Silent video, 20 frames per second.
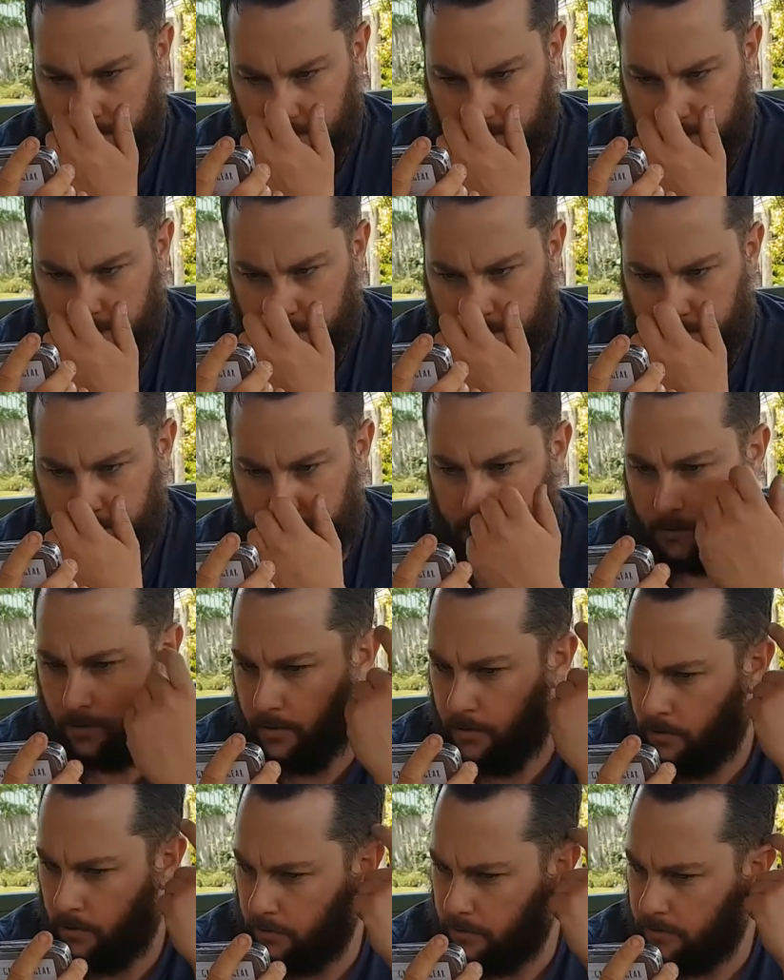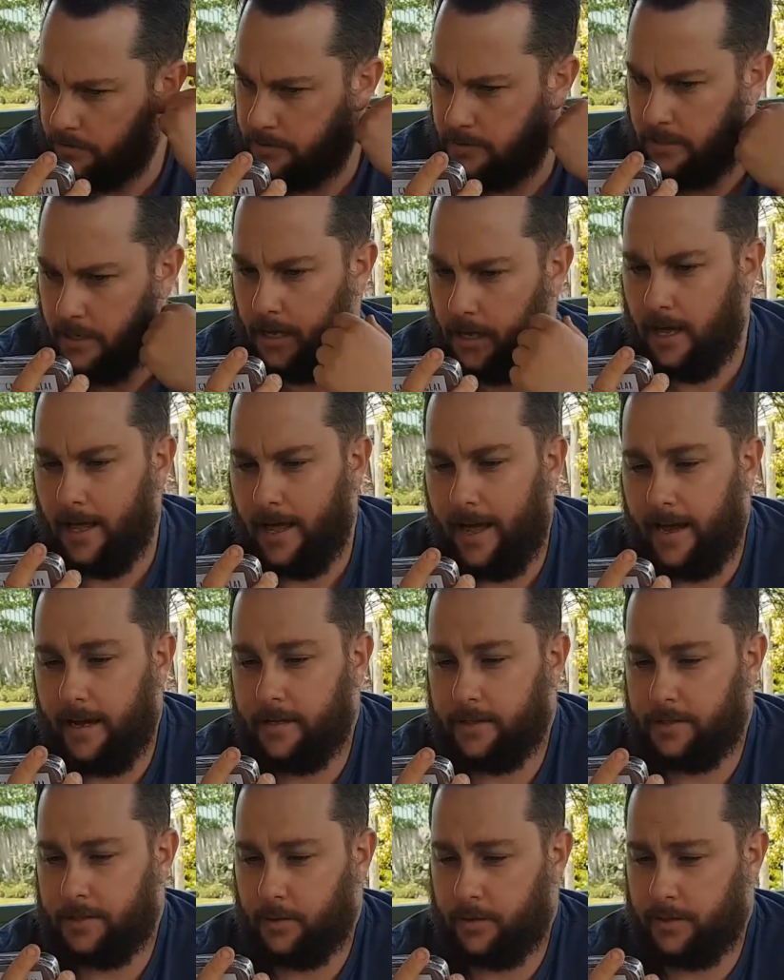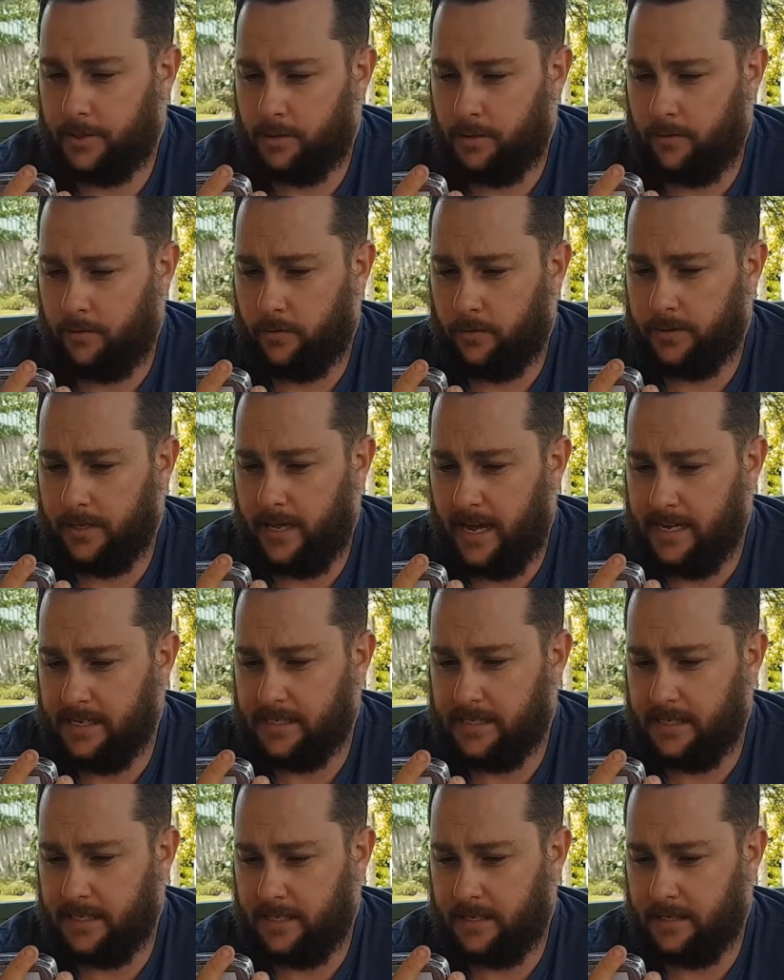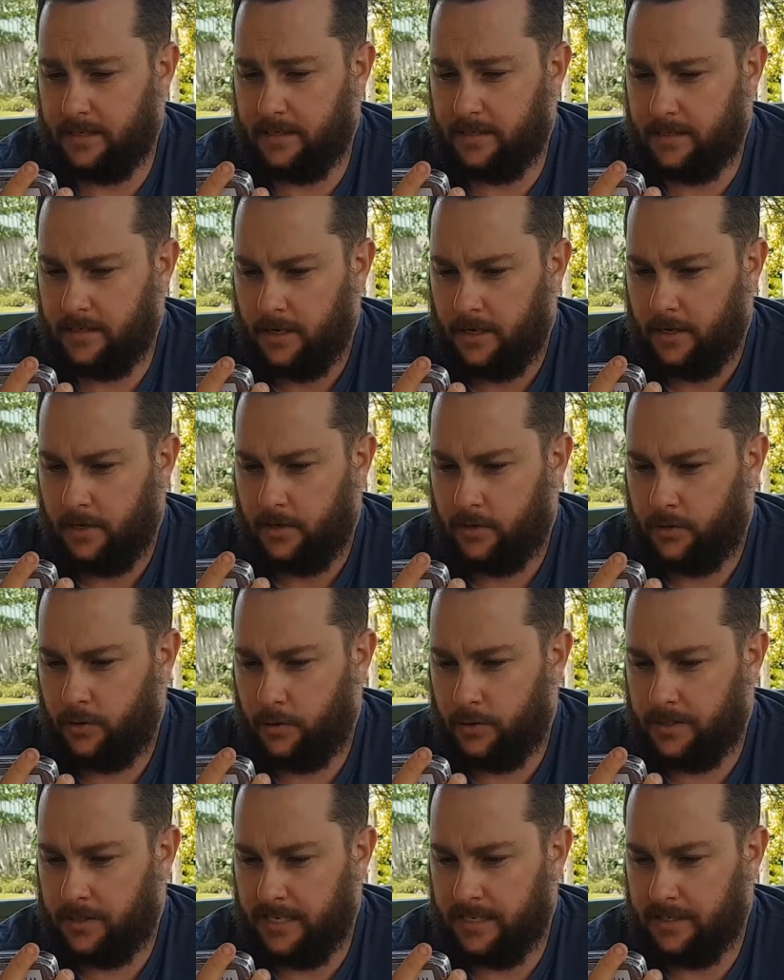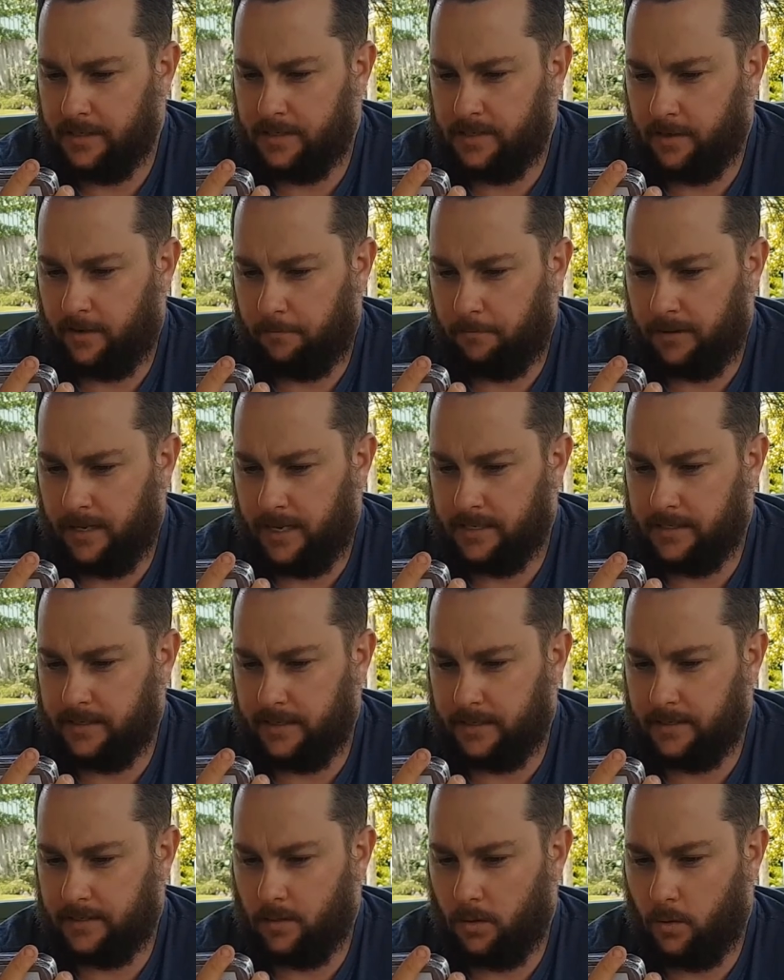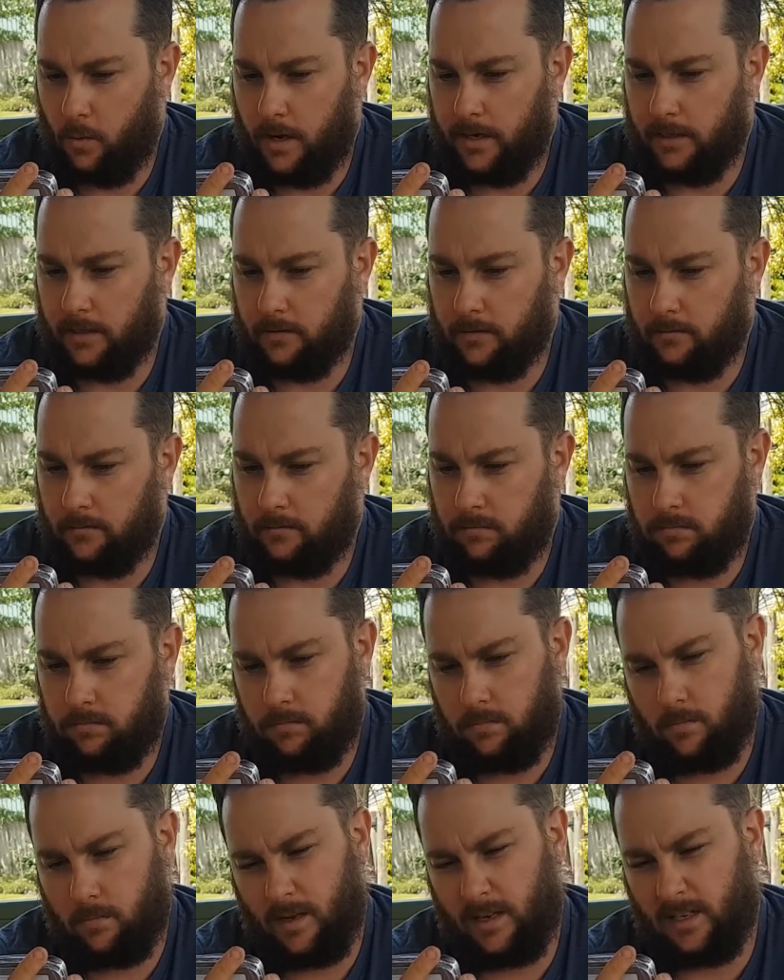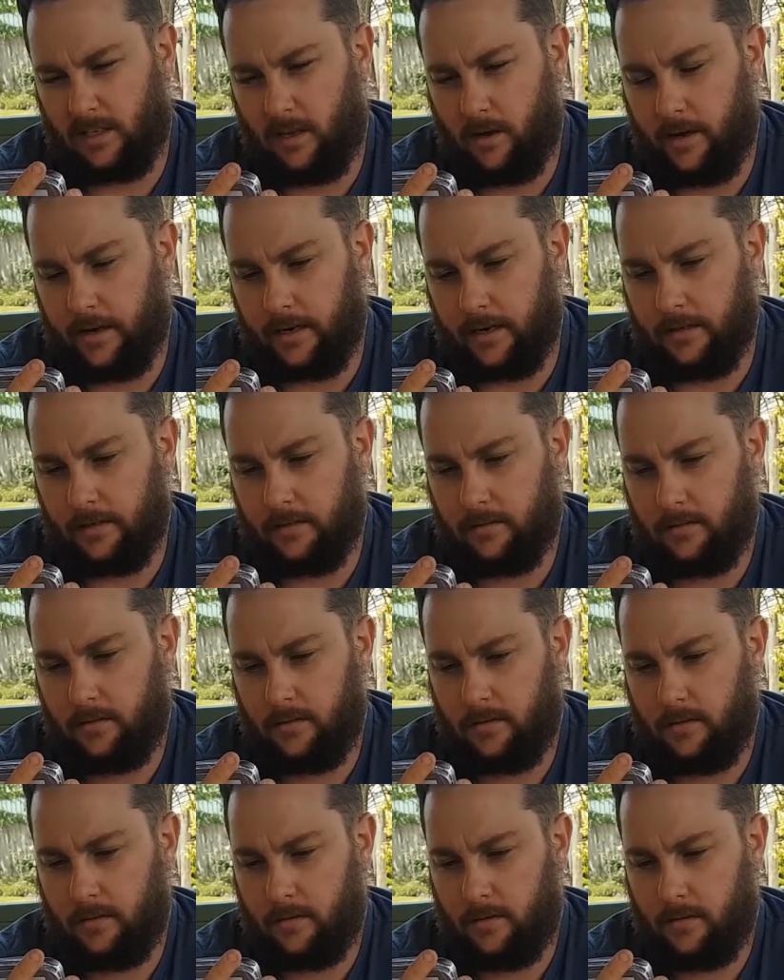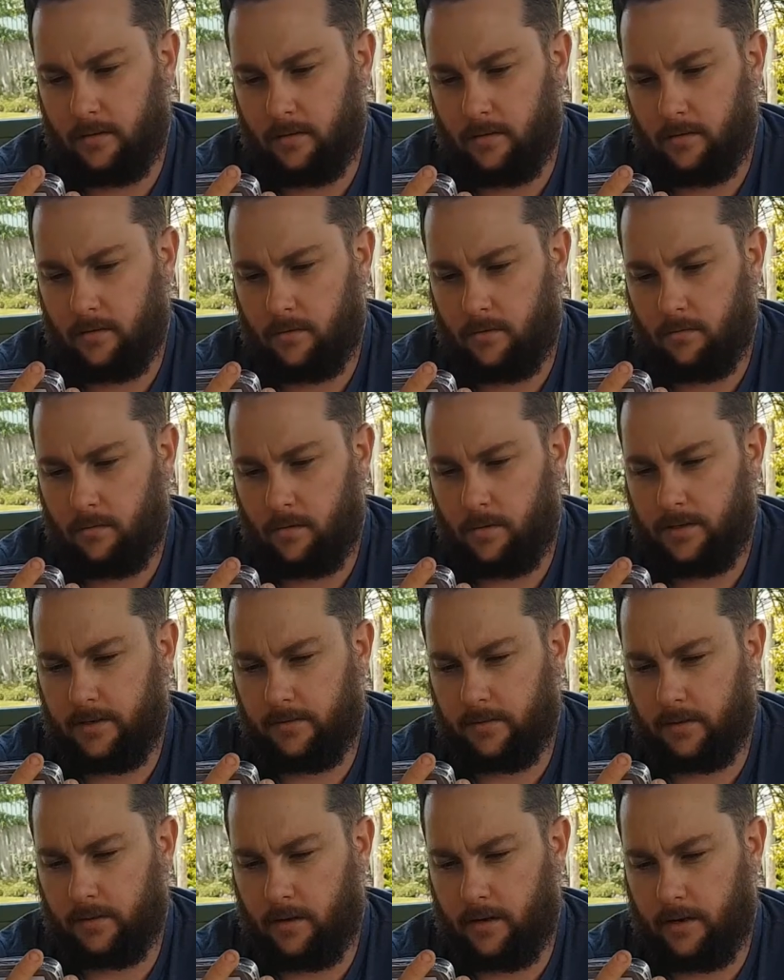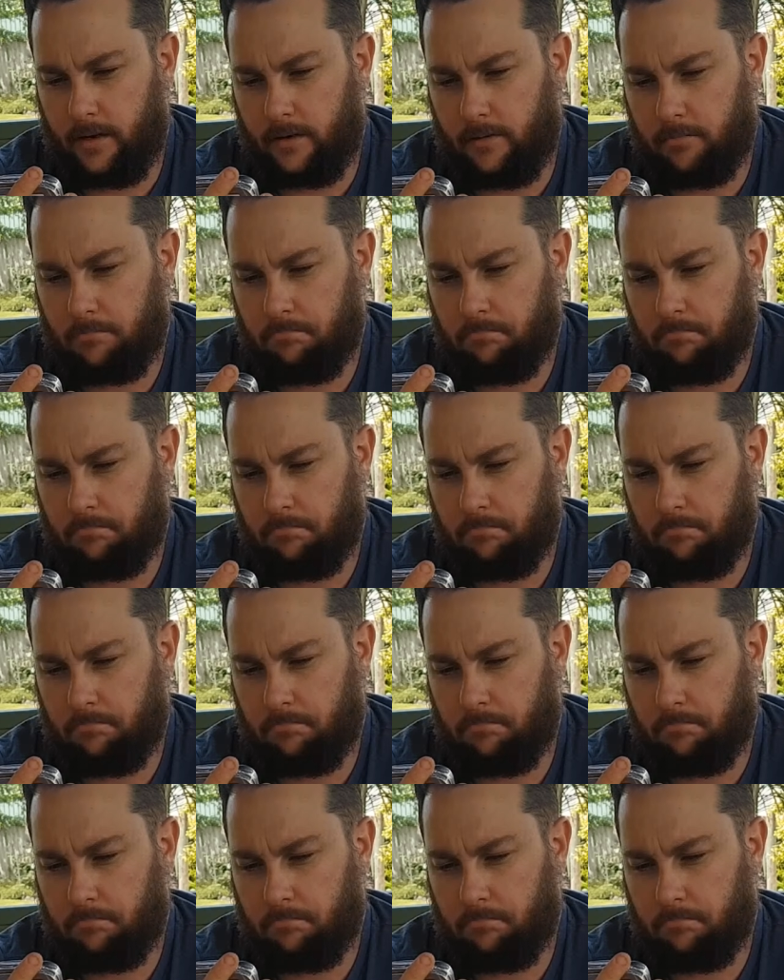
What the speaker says: 10 assorted hooks, 8 assorted swivels, 8 sinkers, 2 scented soft plastics, one lighter. Why would you have a lighter?